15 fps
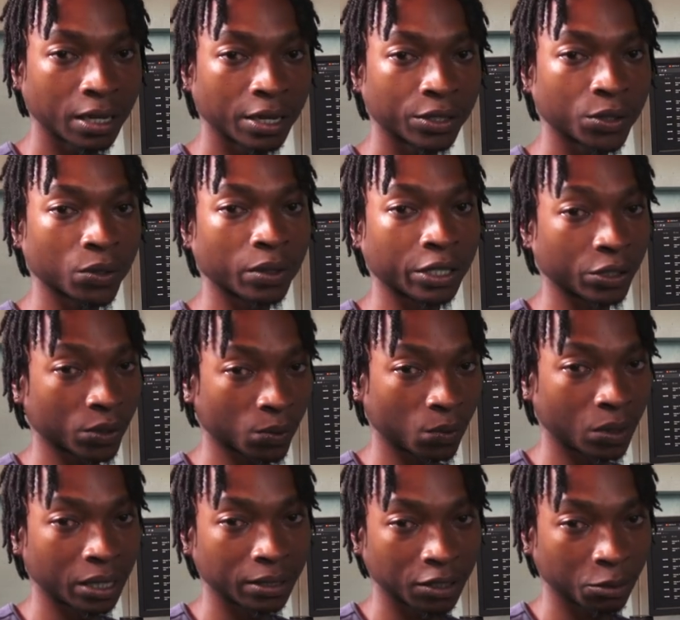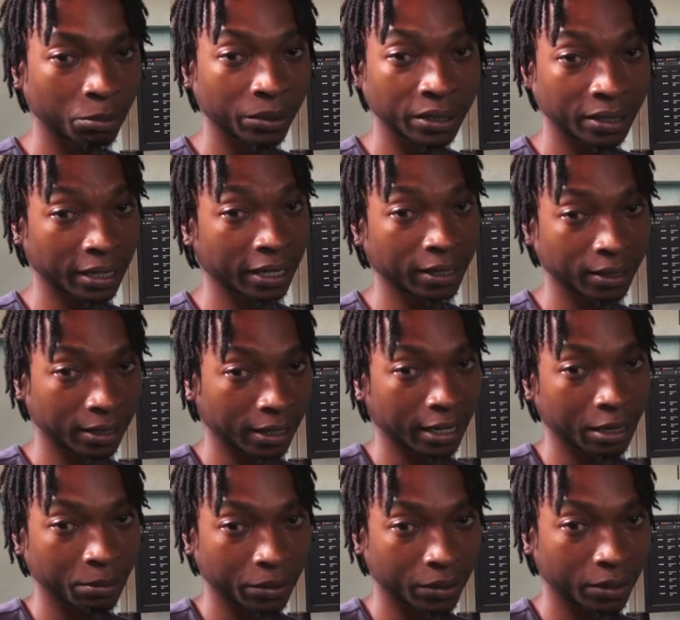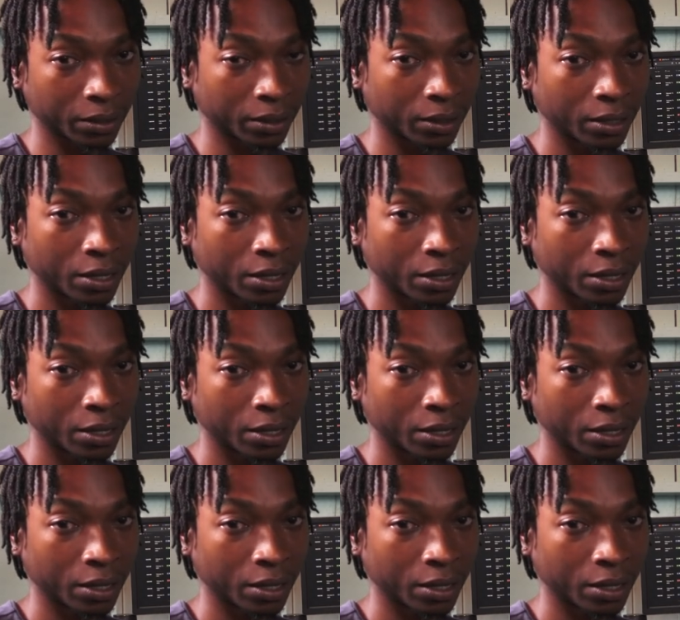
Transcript: So I just want to protect the capital